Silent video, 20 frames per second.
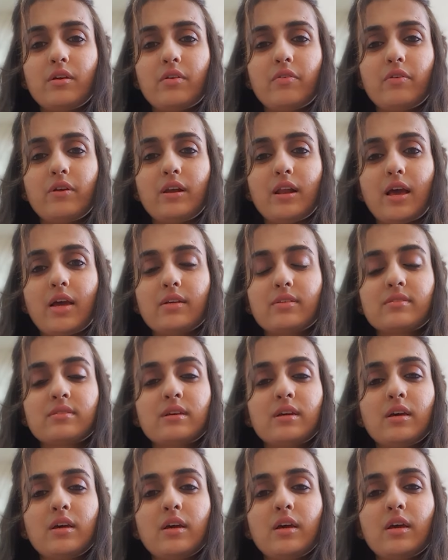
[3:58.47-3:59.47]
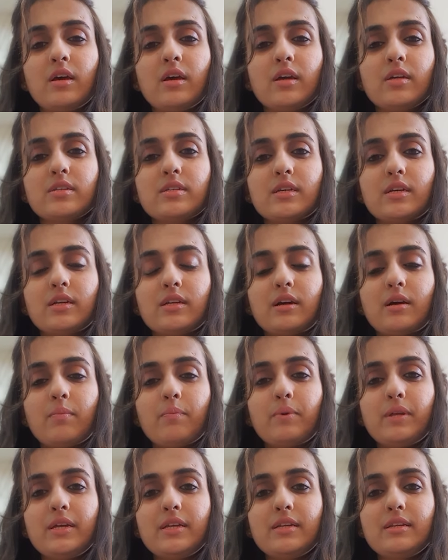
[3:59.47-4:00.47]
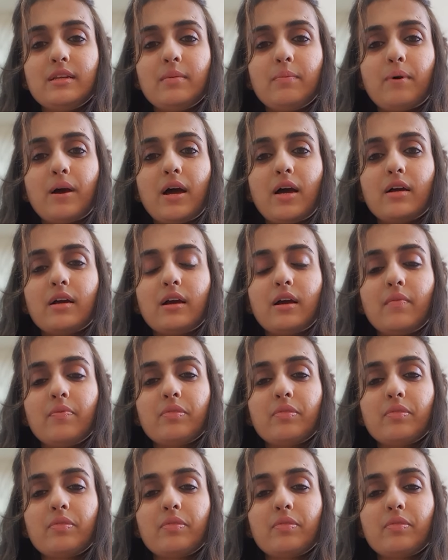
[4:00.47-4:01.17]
relax take it completely back